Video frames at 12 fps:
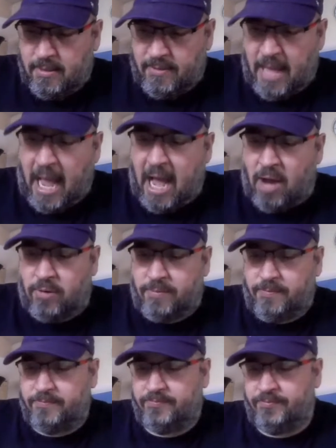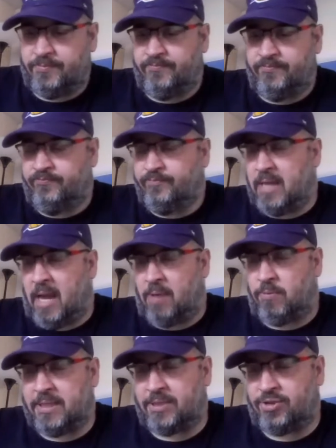Now, I
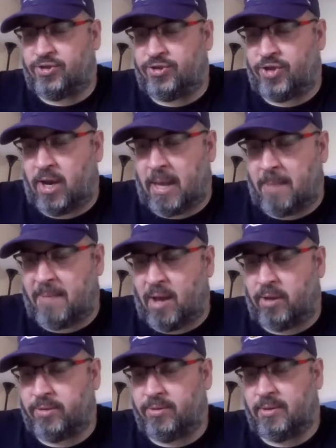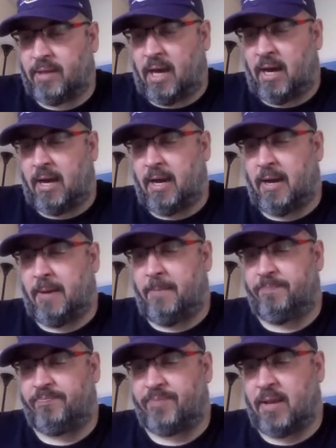wanted to talk about
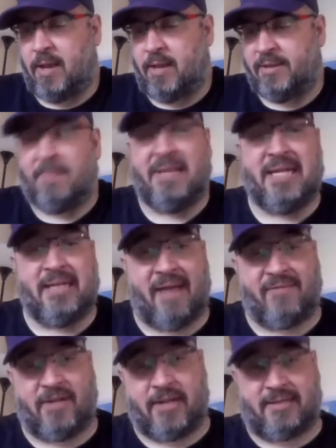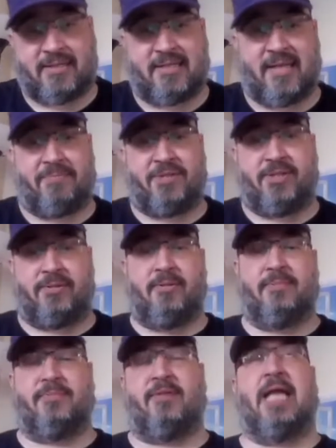the mid-level exception,
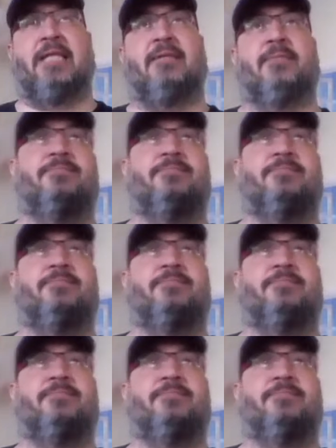right?